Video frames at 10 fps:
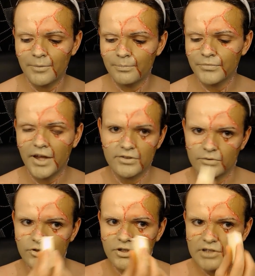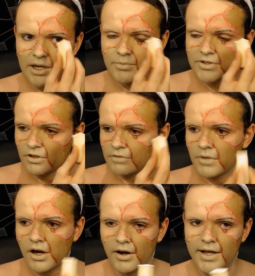um, yeah, so I'm just going to dab this on
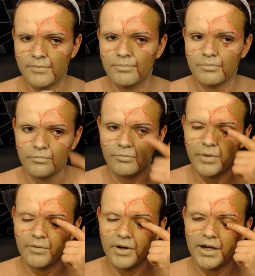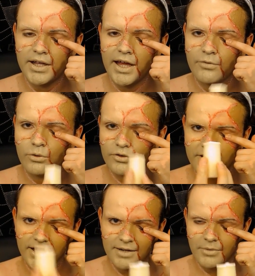my eye, being really careful not
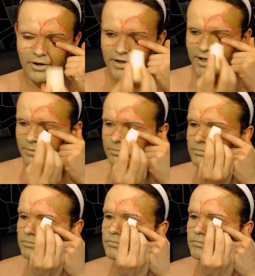to get it in my eye, okay?